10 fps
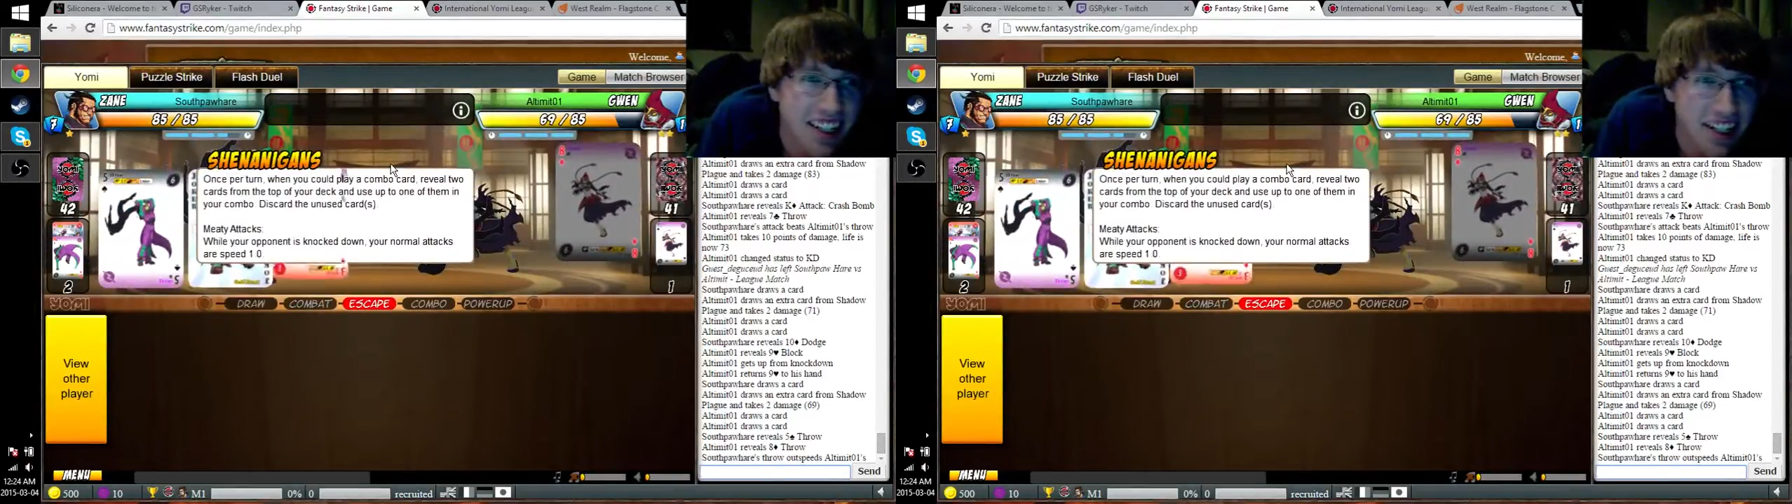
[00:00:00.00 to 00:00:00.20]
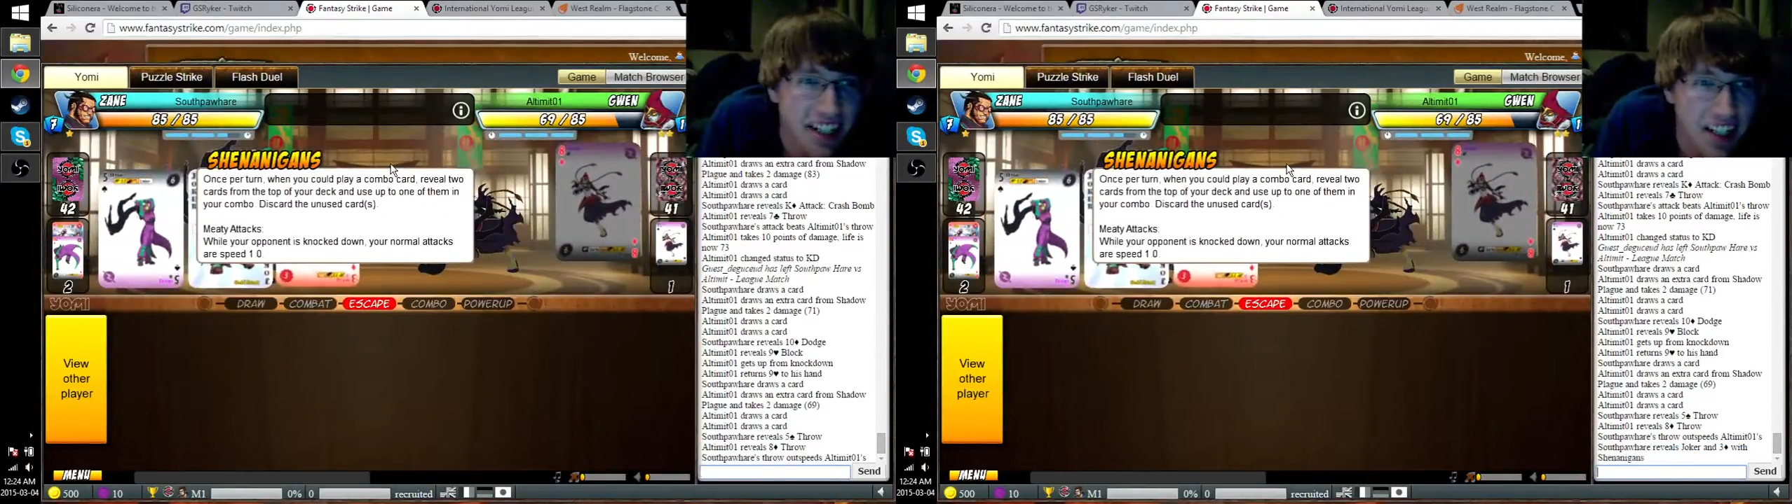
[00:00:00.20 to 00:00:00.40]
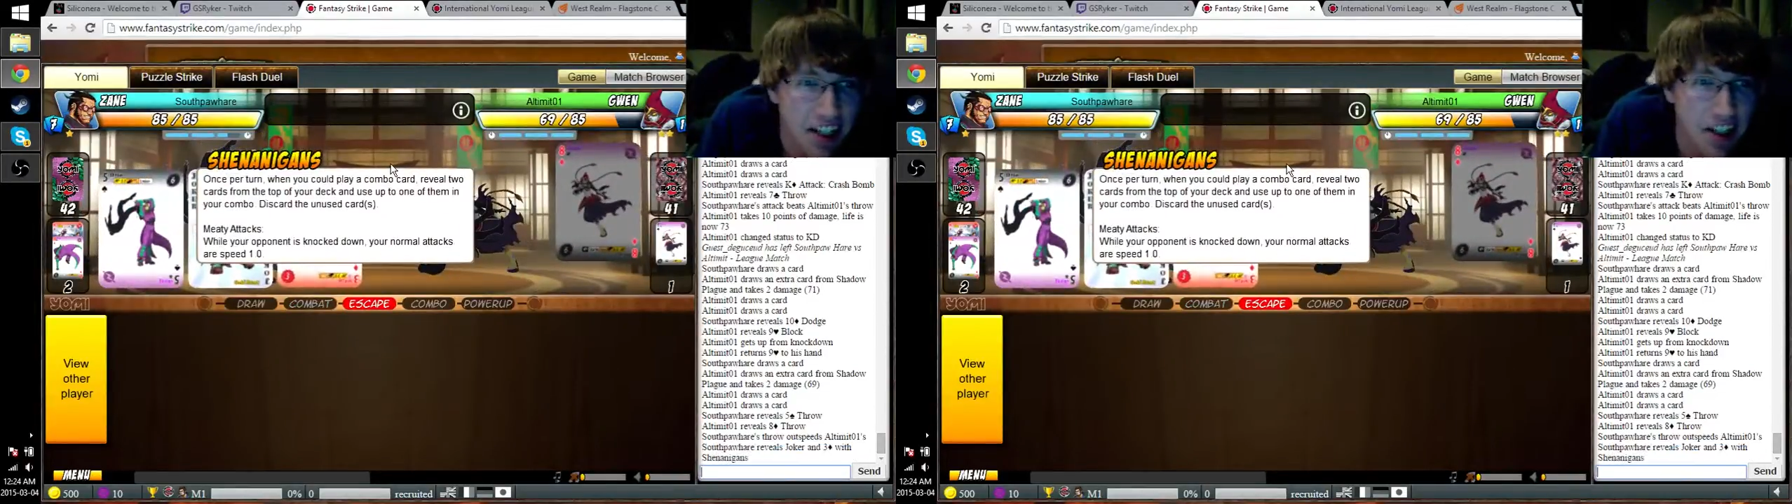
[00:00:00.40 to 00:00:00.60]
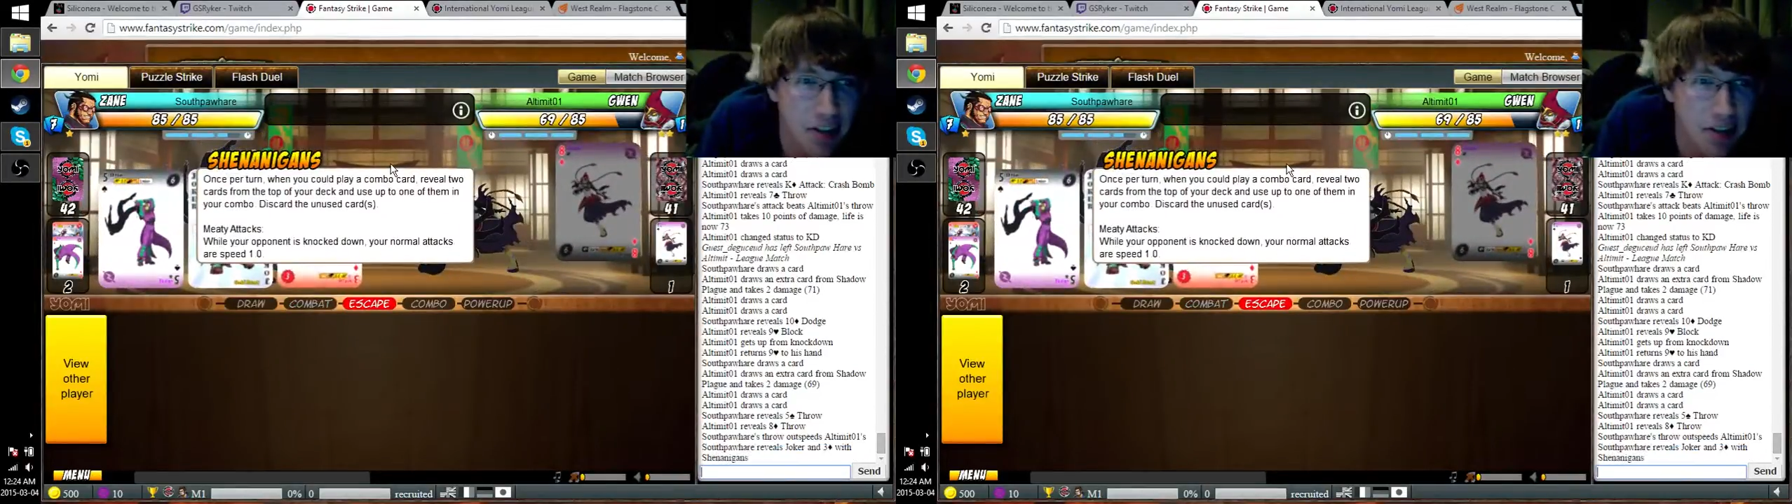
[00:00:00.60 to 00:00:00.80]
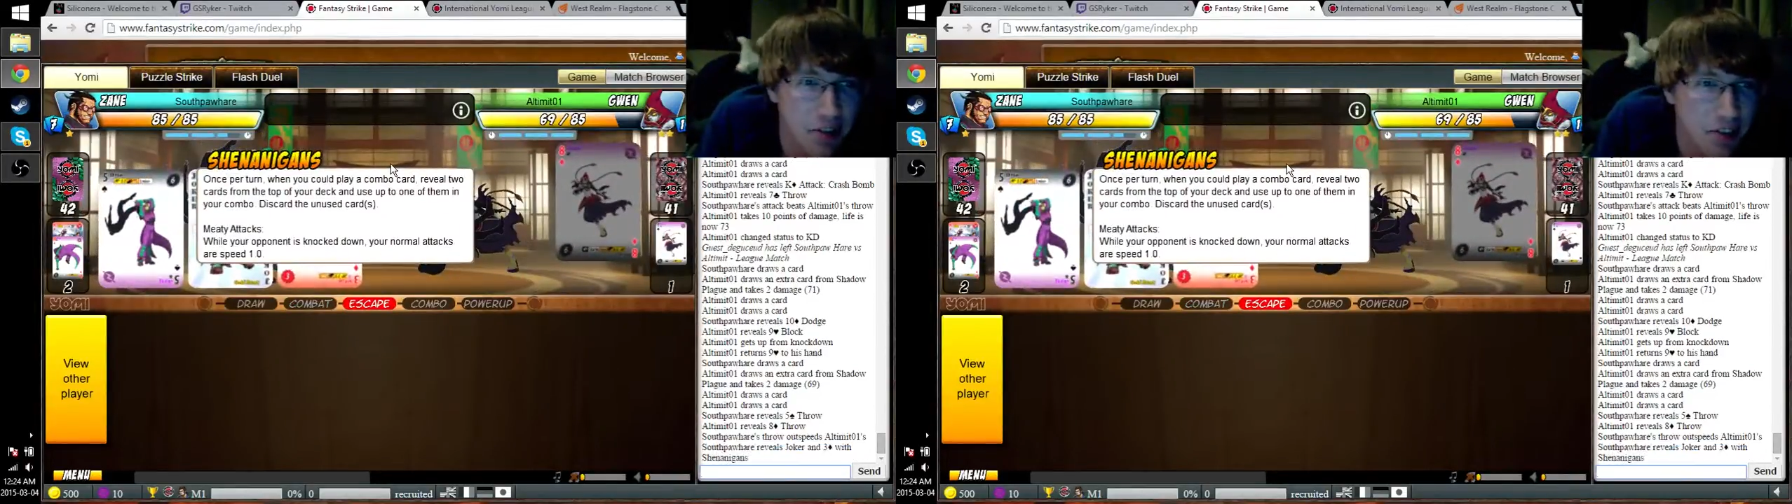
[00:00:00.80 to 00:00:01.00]
Oh, uh,
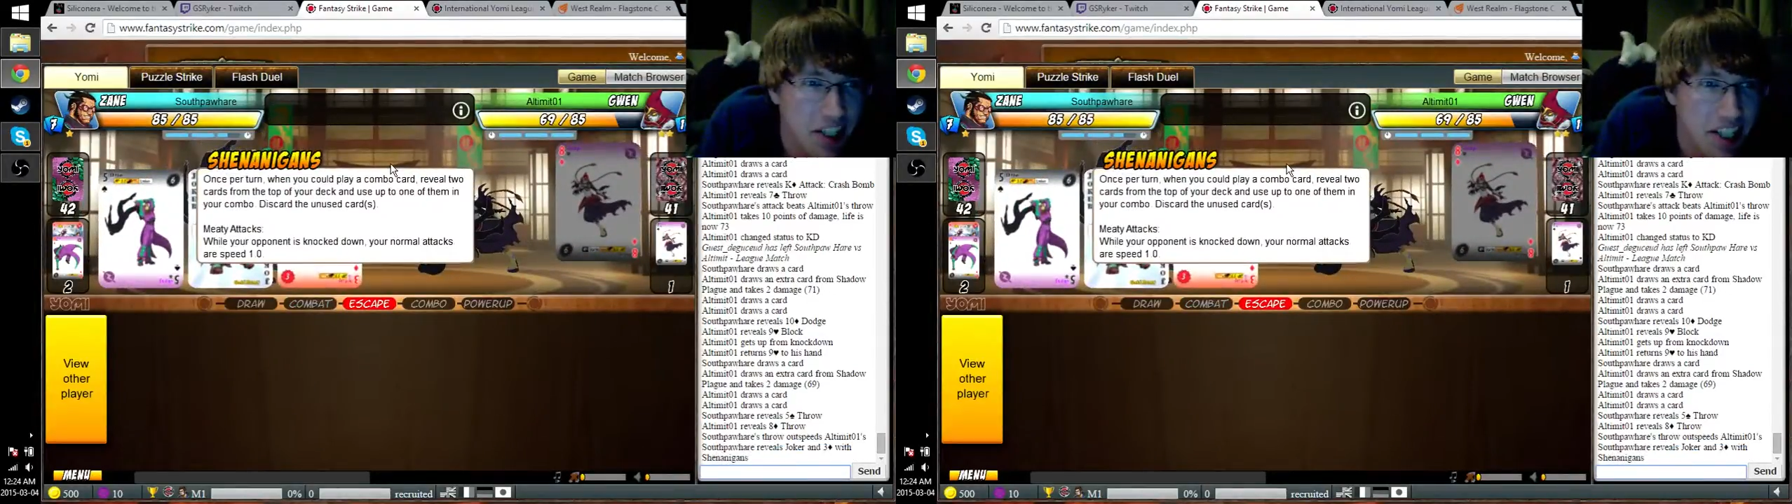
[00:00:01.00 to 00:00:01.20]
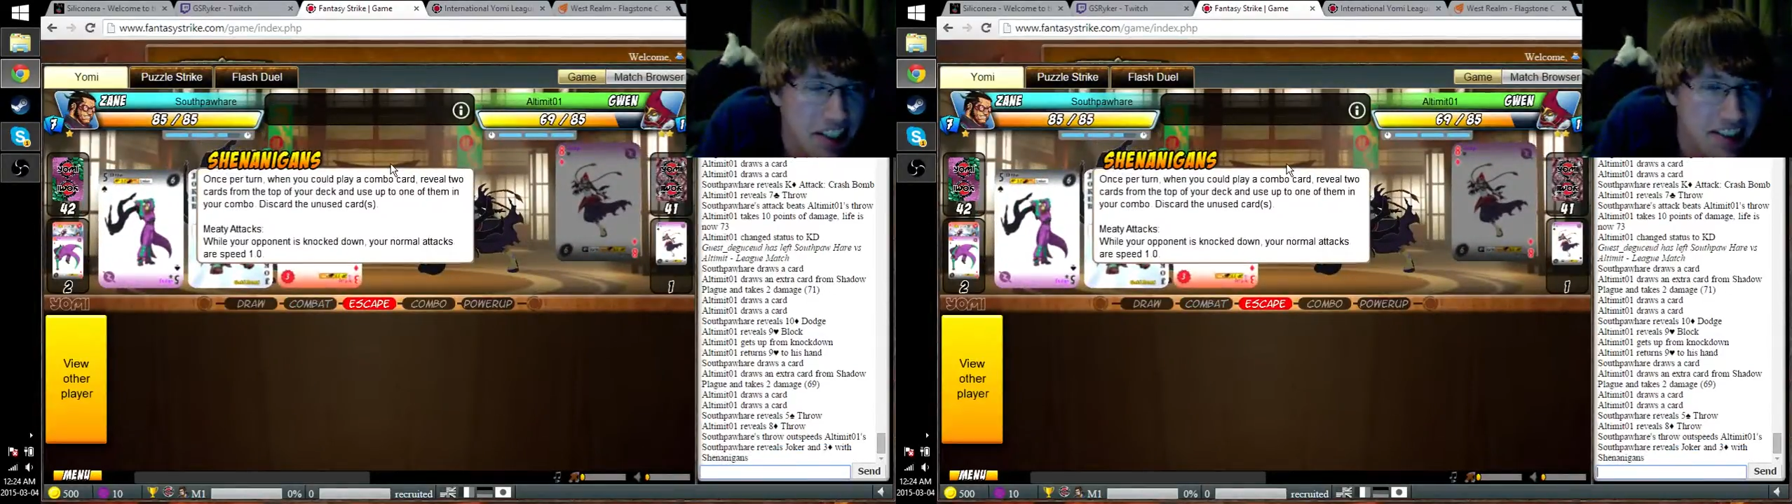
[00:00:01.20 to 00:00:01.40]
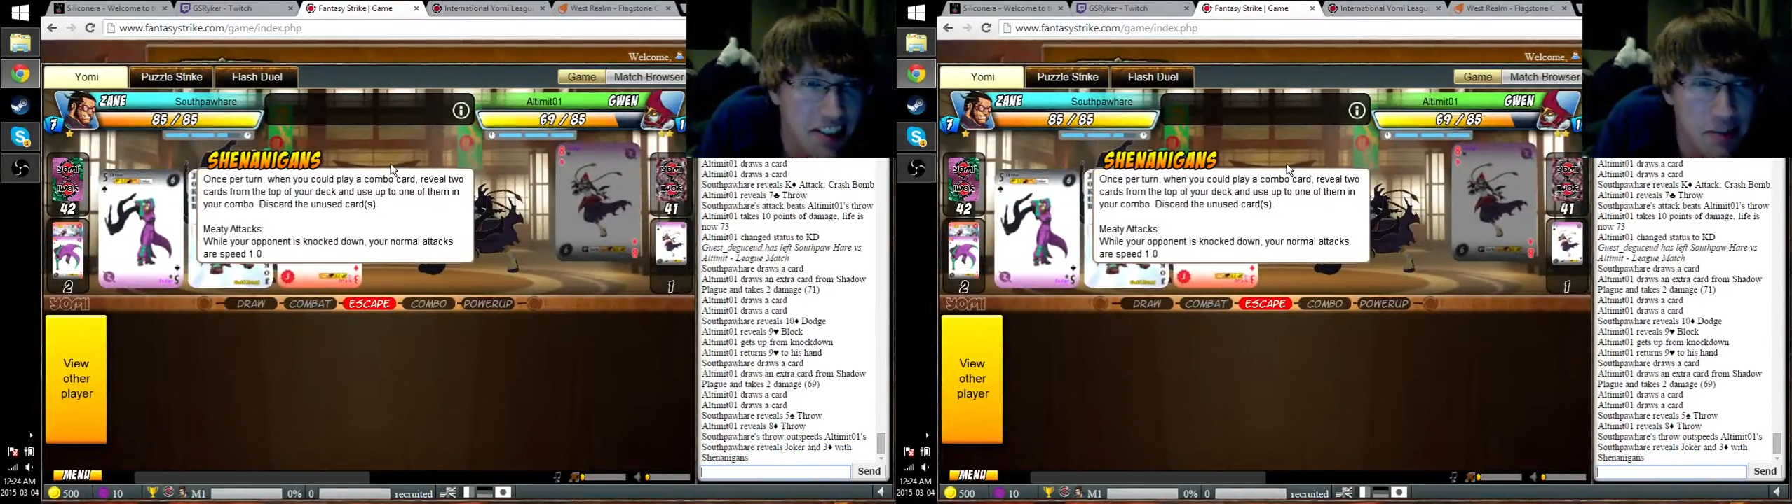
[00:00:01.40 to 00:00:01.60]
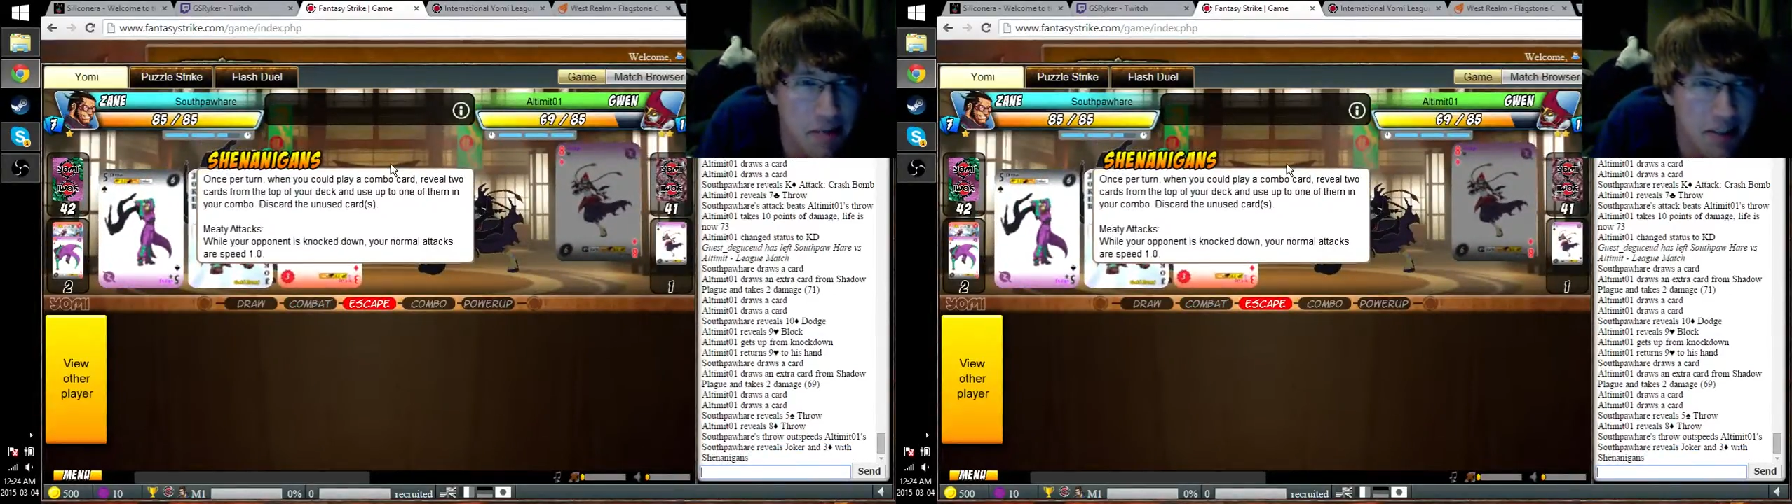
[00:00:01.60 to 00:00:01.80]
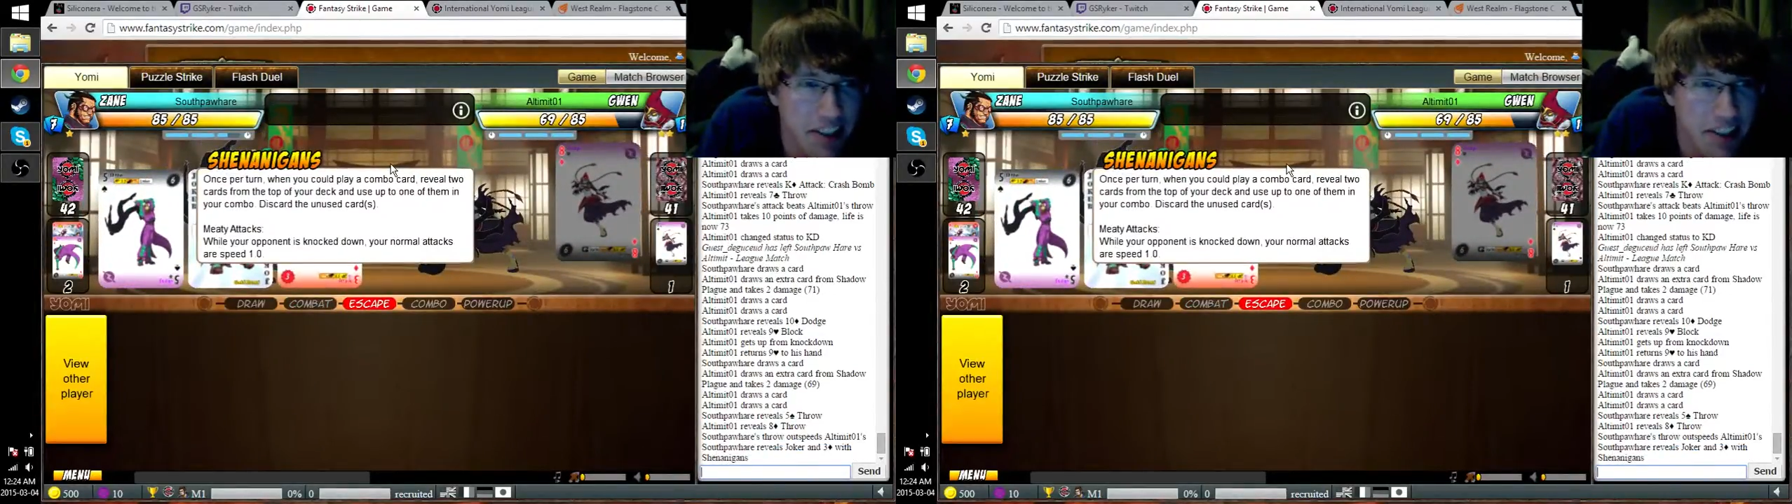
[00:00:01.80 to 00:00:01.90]
so, that's so, a Raziek